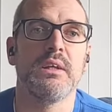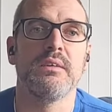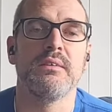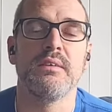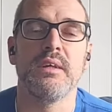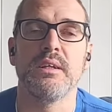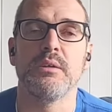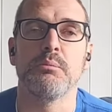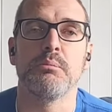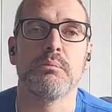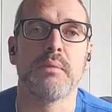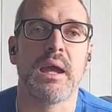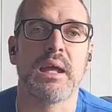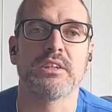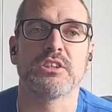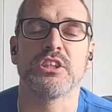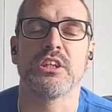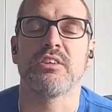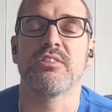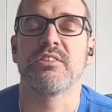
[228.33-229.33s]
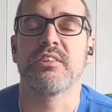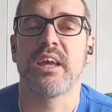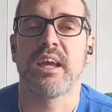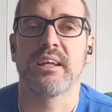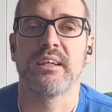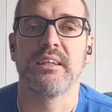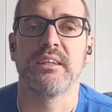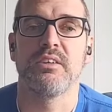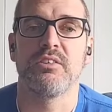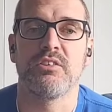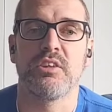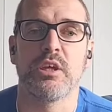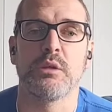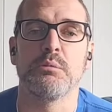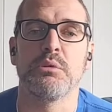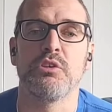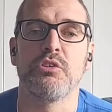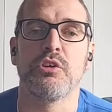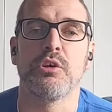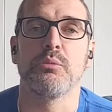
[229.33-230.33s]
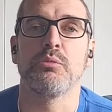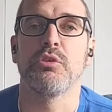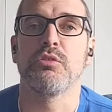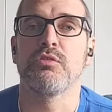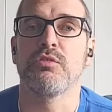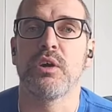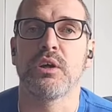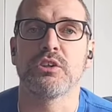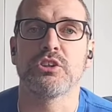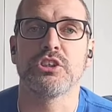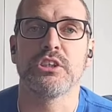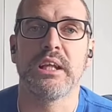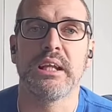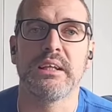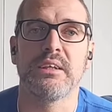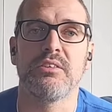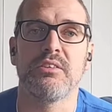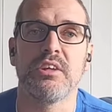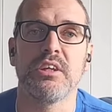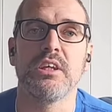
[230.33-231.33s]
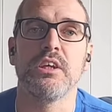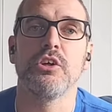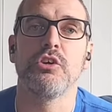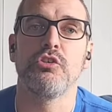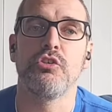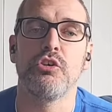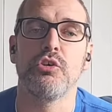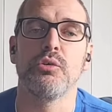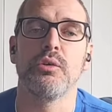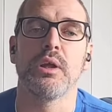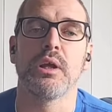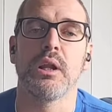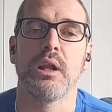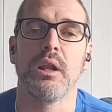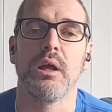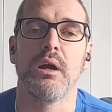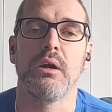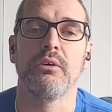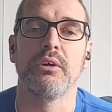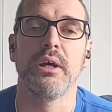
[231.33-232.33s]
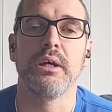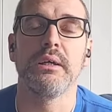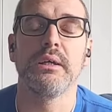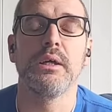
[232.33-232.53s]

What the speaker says: did match exactly the same in terms of functionality to the Clara.